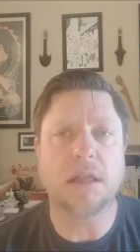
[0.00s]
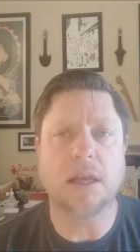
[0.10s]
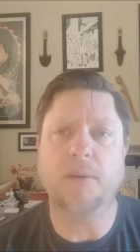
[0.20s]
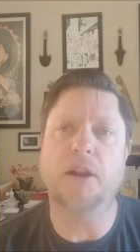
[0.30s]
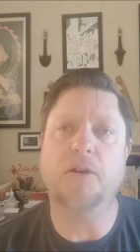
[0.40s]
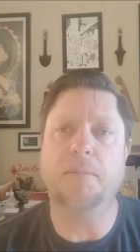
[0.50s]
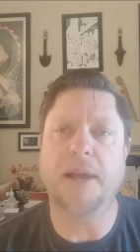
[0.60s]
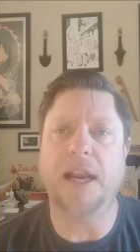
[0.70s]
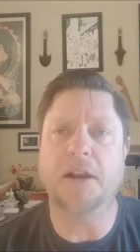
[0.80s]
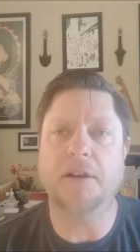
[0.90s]
that we know the
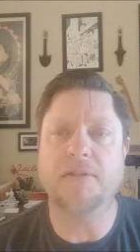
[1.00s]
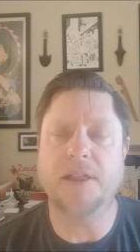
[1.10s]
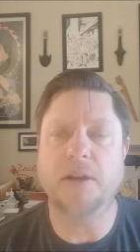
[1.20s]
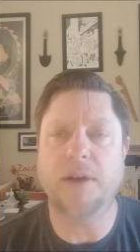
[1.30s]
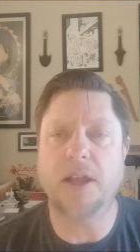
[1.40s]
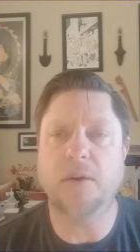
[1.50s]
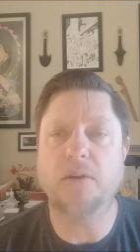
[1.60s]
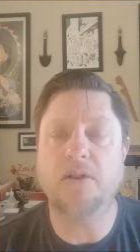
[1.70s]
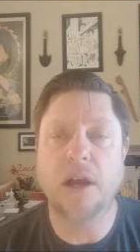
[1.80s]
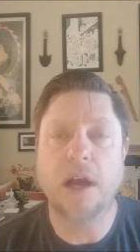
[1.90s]
meaning of and that we use,